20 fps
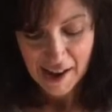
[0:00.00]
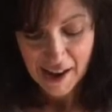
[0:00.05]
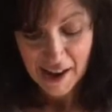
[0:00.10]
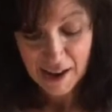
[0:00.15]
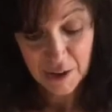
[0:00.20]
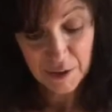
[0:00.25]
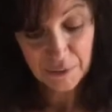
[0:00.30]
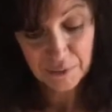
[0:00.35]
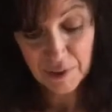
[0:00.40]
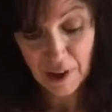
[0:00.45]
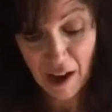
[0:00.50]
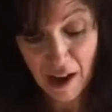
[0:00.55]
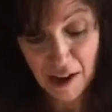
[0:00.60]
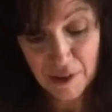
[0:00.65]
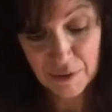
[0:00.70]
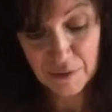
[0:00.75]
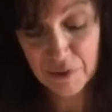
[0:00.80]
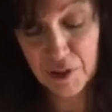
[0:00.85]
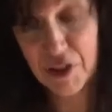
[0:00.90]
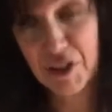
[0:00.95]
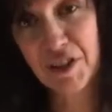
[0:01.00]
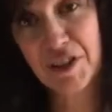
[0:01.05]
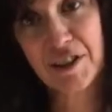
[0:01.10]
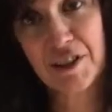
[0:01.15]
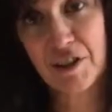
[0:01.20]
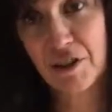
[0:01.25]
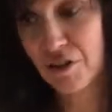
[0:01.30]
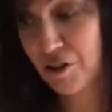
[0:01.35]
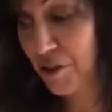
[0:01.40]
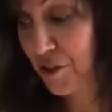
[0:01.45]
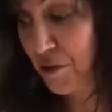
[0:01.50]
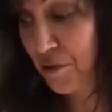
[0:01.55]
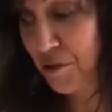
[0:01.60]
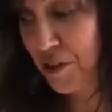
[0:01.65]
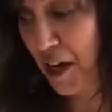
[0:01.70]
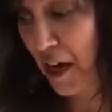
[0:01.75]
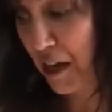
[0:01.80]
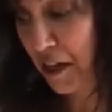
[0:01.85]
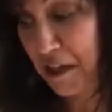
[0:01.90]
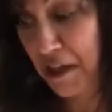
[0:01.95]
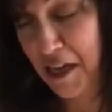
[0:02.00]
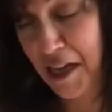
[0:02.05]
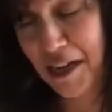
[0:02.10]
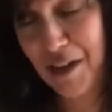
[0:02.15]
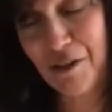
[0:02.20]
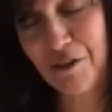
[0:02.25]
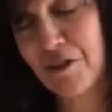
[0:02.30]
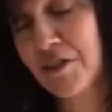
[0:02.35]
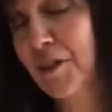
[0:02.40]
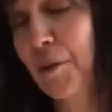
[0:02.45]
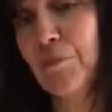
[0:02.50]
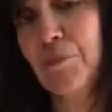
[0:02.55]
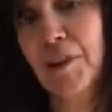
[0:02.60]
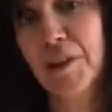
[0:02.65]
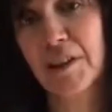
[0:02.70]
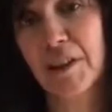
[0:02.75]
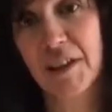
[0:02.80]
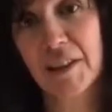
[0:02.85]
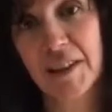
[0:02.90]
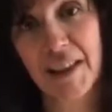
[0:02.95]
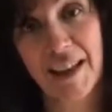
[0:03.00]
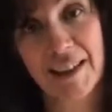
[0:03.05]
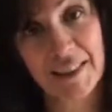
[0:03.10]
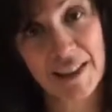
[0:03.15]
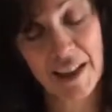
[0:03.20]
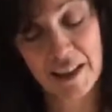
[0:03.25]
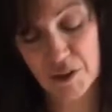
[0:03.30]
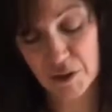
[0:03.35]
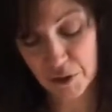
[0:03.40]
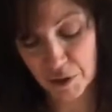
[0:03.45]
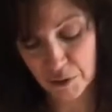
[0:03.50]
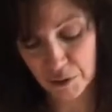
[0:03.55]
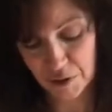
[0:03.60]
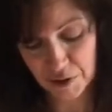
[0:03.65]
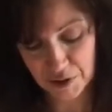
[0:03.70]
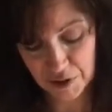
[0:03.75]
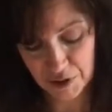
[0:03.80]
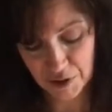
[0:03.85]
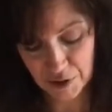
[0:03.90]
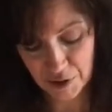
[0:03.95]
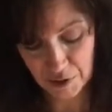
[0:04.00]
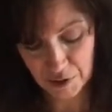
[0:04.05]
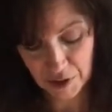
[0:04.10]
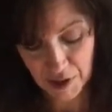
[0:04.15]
And if not, if you just learned a new technique or something like that, that's cool too.